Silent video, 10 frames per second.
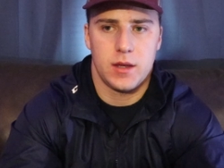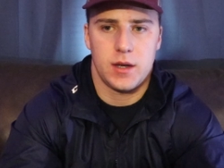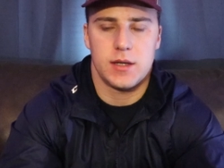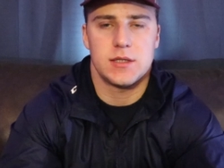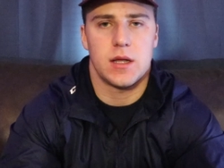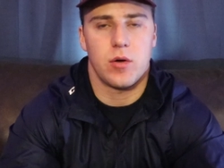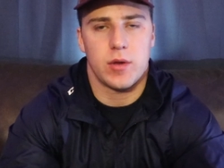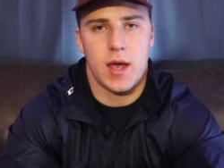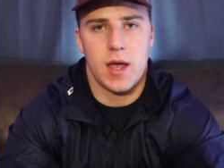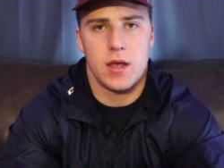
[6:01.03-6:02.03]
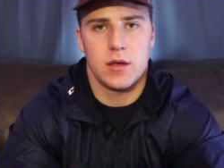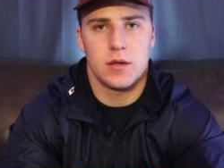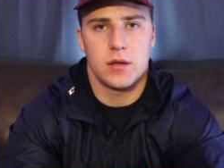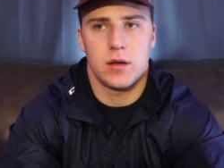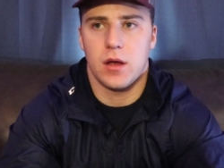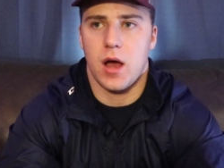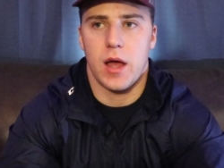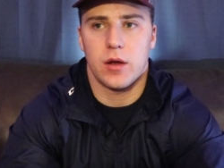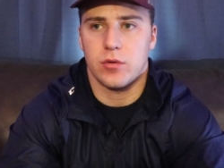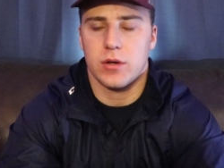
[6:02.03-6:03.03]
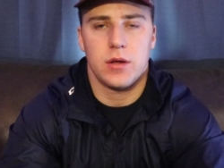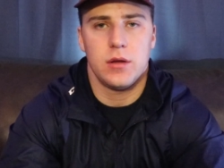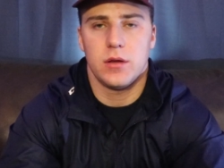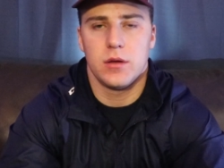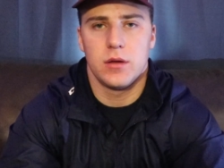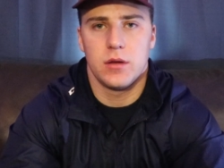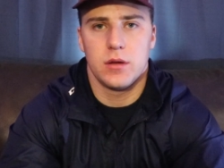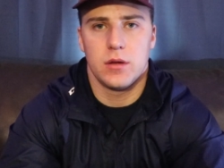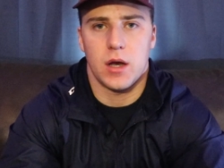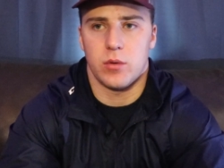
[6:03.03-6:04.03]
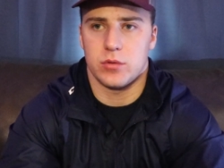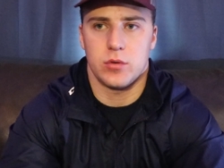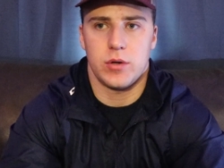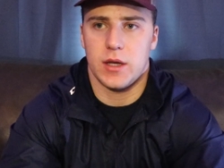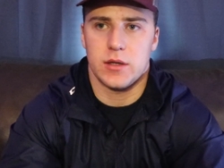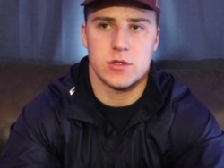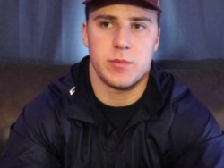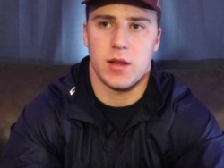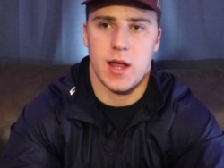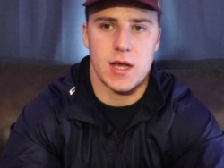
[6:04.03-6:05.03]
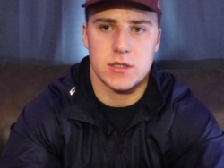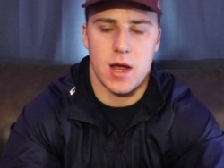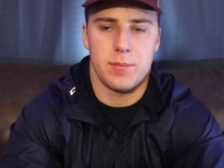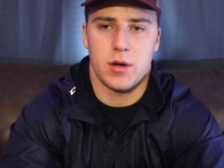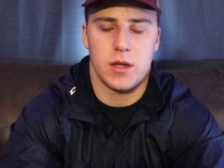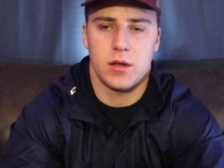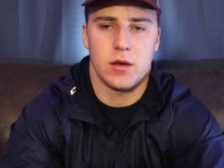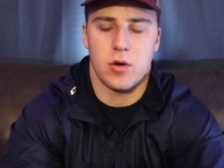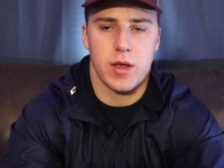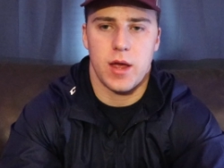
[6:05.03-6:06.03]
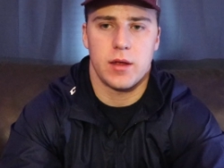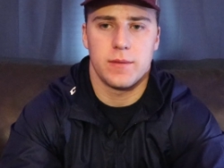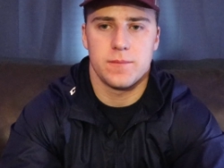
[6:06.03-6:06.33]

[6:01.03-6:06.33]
And he said, okay, I agree. I won't do it again. This will be the last time, buddy. Okay.